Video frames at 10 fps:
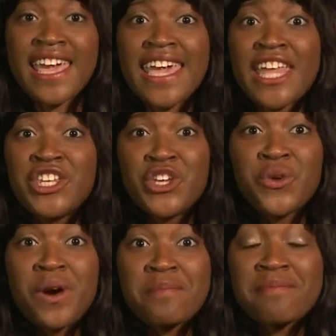Can
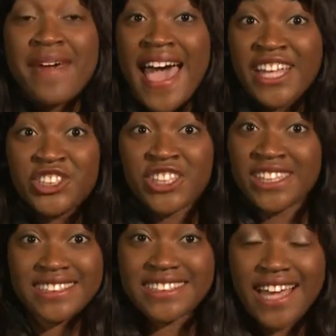you imagine
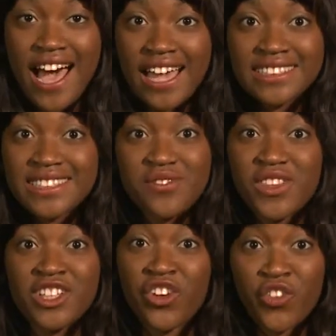the size of
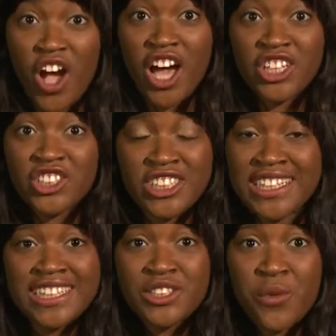the garage
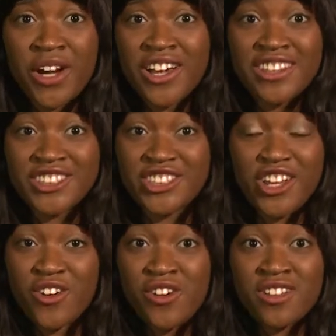needed to work on the
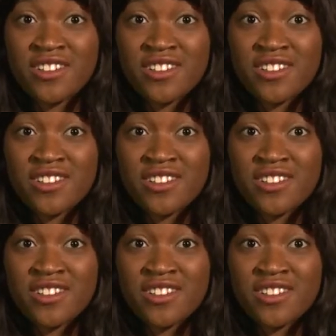shuttle?